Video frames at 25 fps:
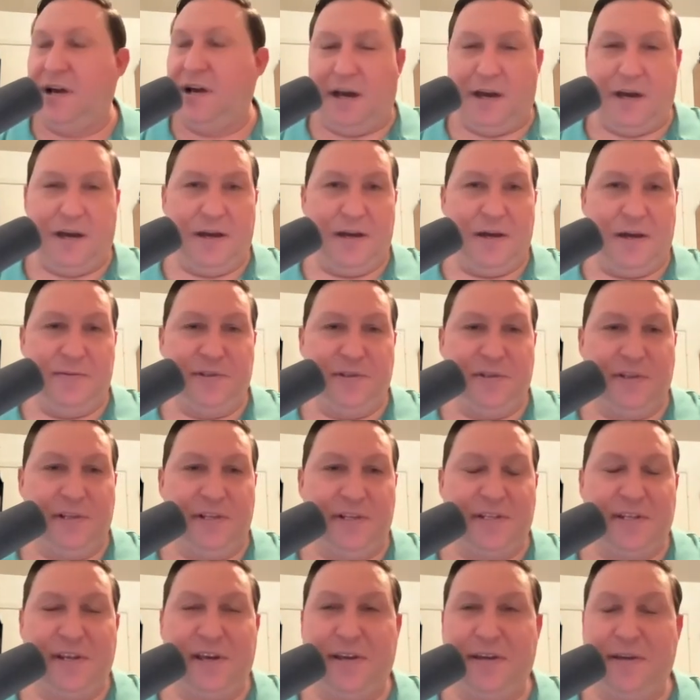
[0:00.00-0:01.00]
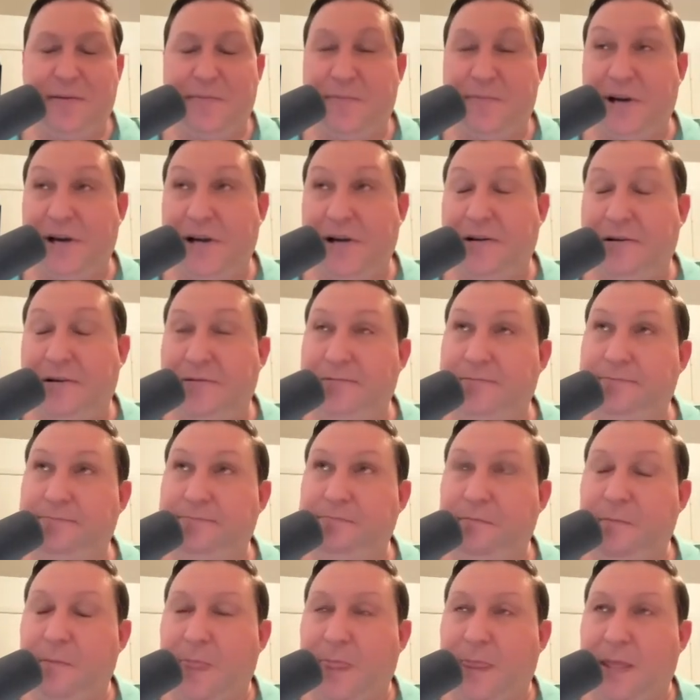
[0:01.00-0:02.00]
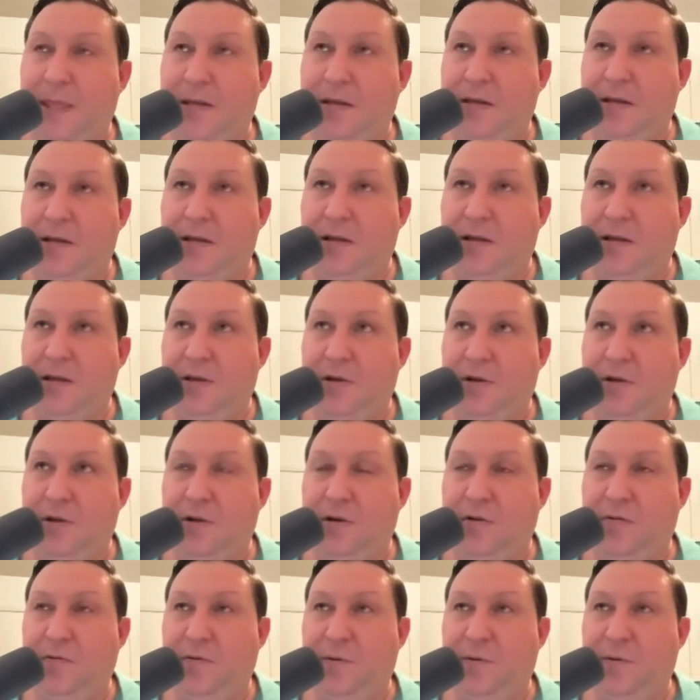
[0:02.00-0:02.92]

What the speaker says: So let's talk about your